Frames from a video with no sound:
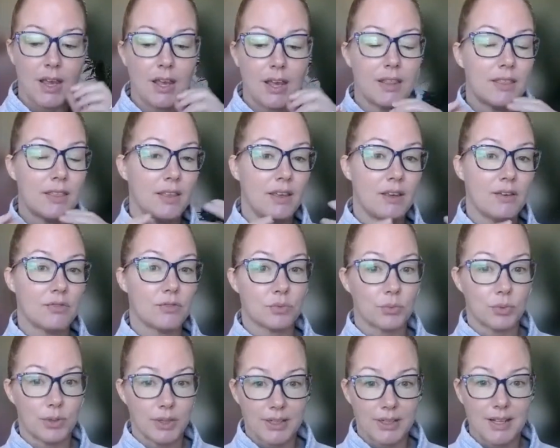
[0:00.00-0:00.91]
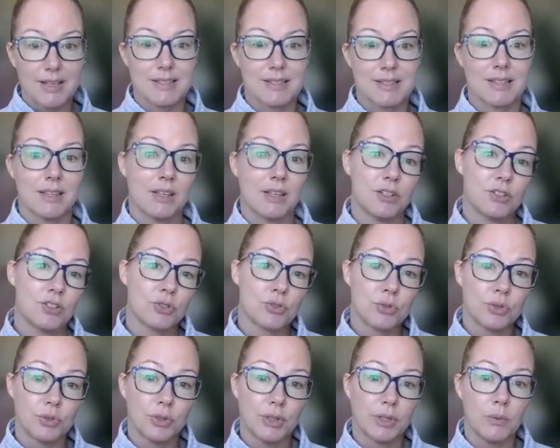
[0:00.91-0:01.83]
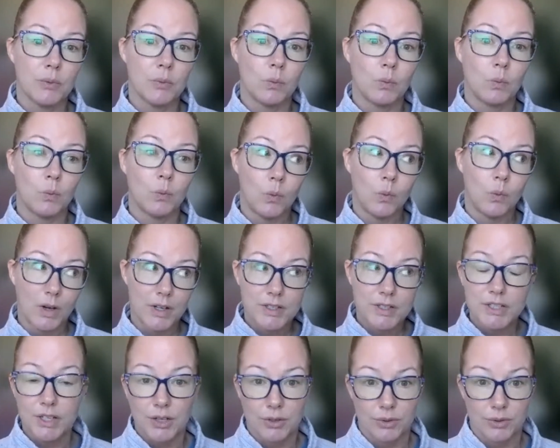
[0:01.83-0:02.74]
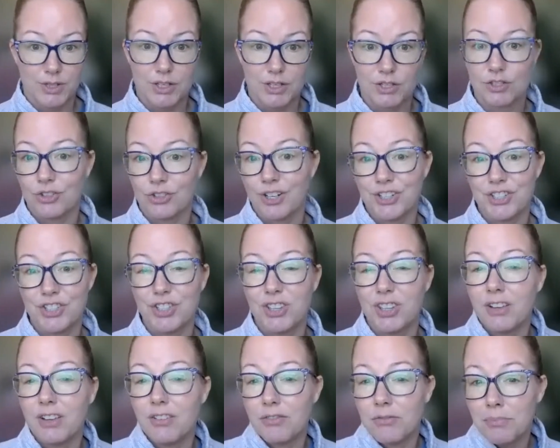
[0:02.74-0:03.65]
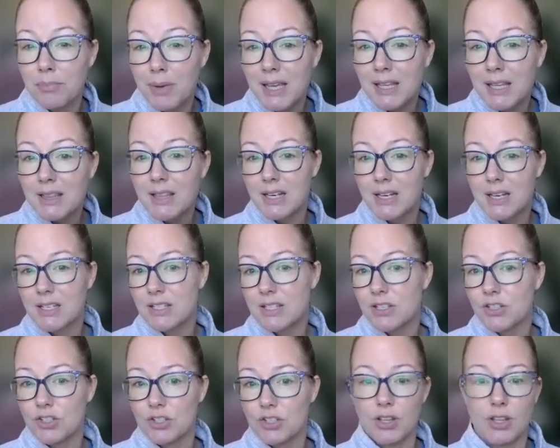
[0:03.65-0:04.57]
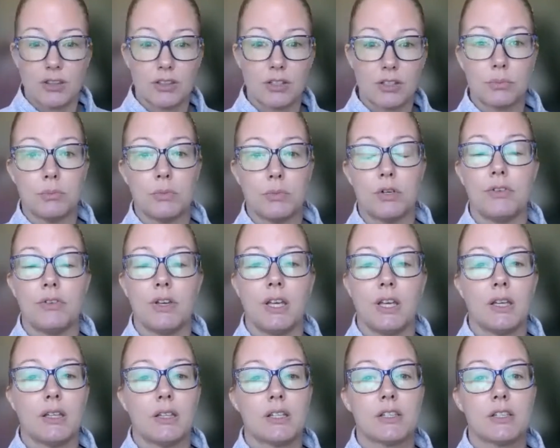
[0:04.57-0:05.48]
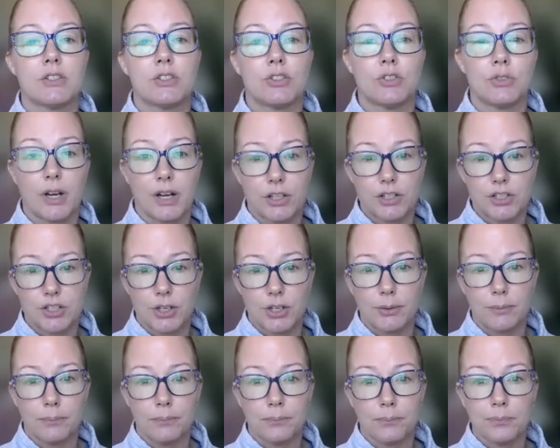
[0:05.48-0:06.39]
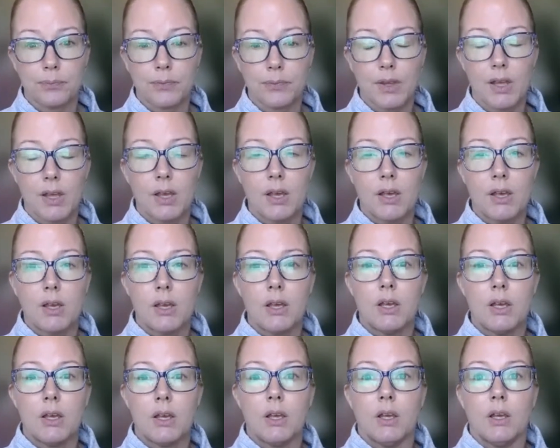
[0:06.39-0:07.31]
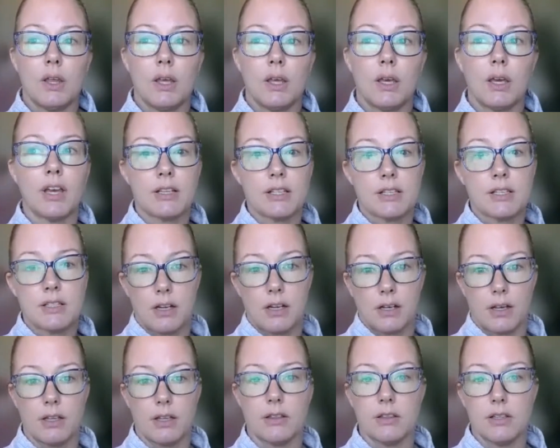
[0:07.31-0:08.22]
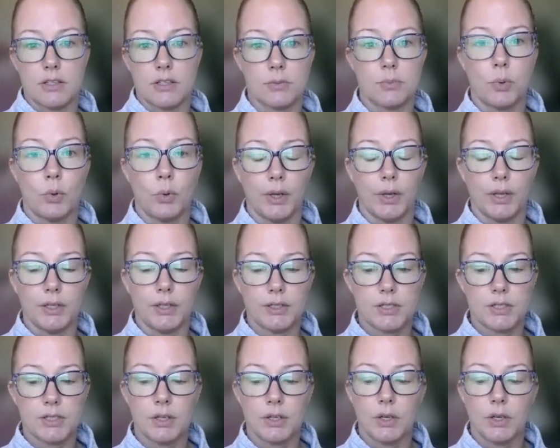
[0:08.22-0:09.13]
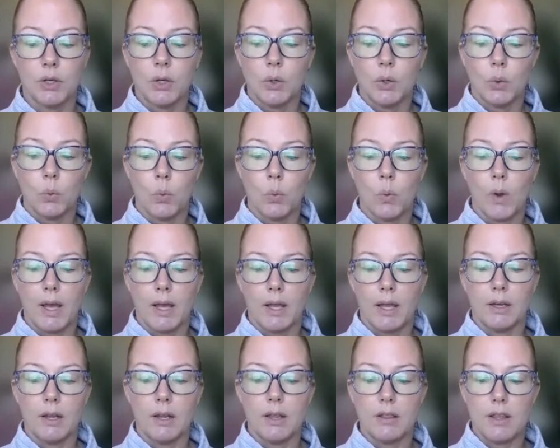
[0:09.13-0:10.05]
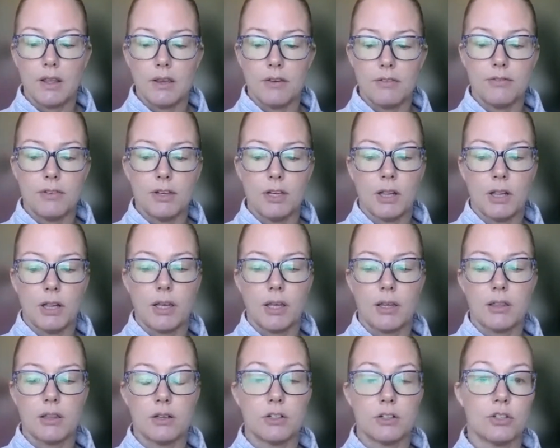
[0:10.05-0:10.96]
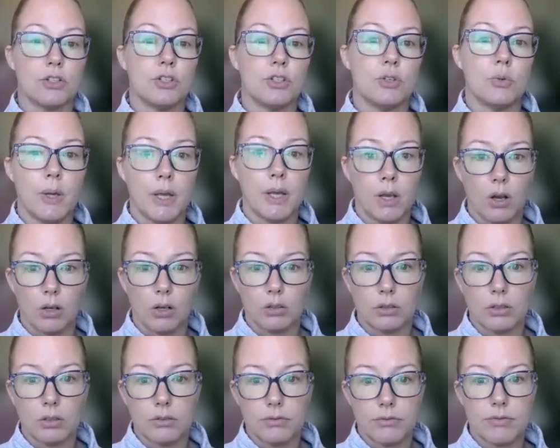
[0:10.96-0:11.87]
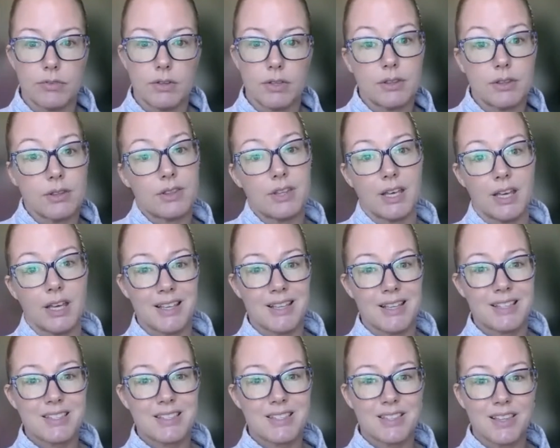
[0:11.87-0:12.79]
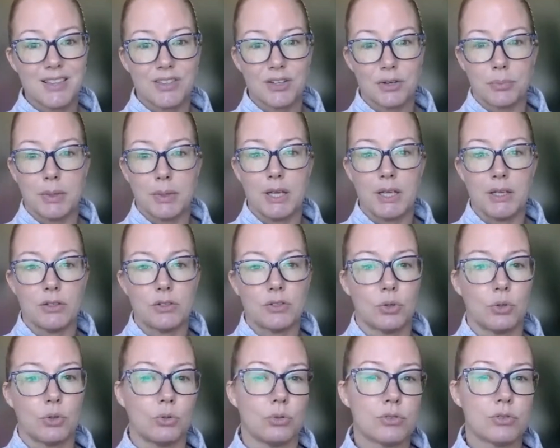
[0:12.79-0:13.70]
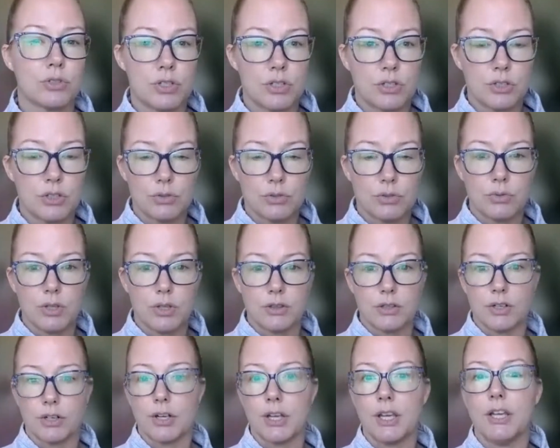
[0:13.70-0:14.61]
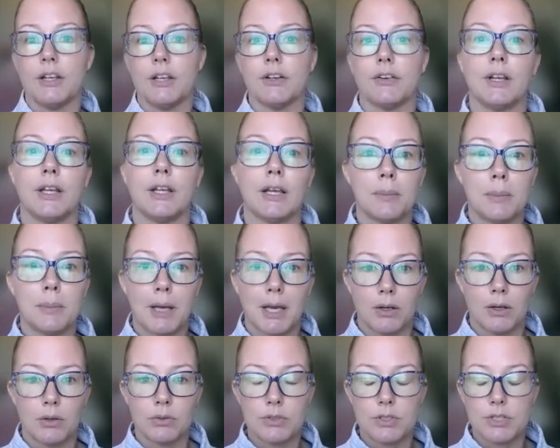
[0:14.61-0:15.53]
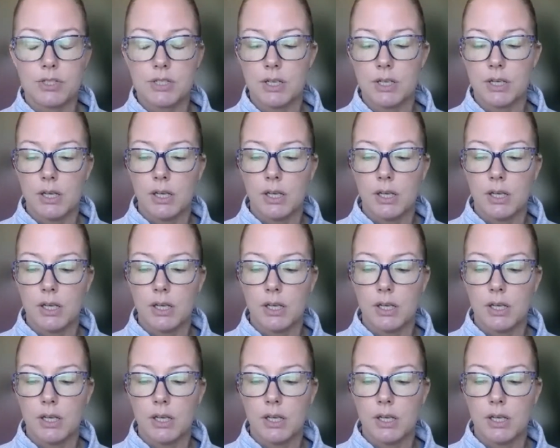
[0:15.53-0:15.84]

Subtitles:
and they've realized that they truly want to go in this direction, they've made the decision that they're moving in this direction. They get stuck at this point when they feel like they're doing all of the things that they're being told to do, that they're hearing about,